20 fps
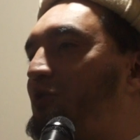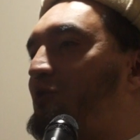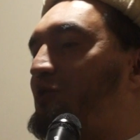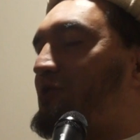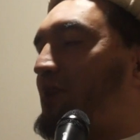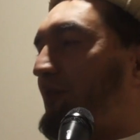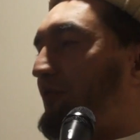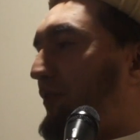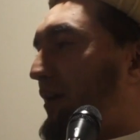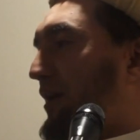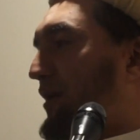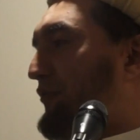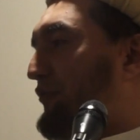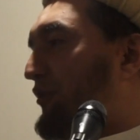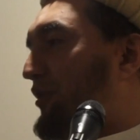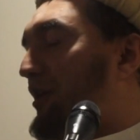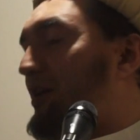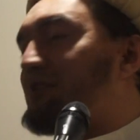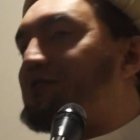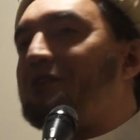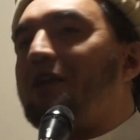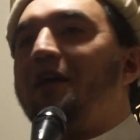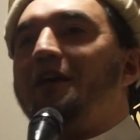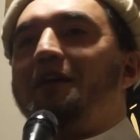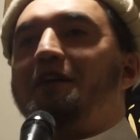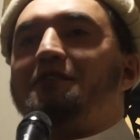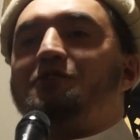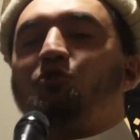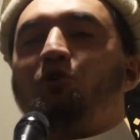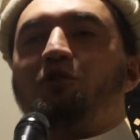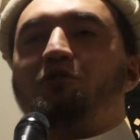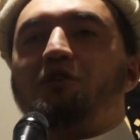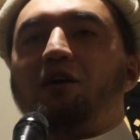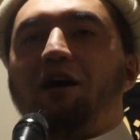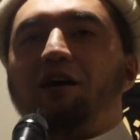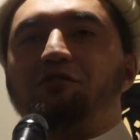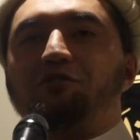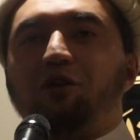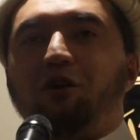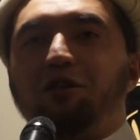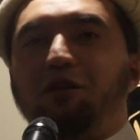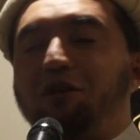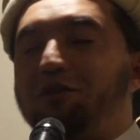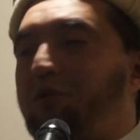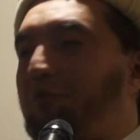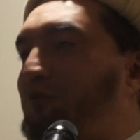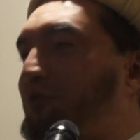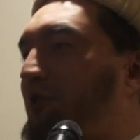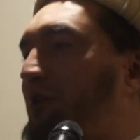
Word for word: do shafa'ah for us. He's going to ask Allah to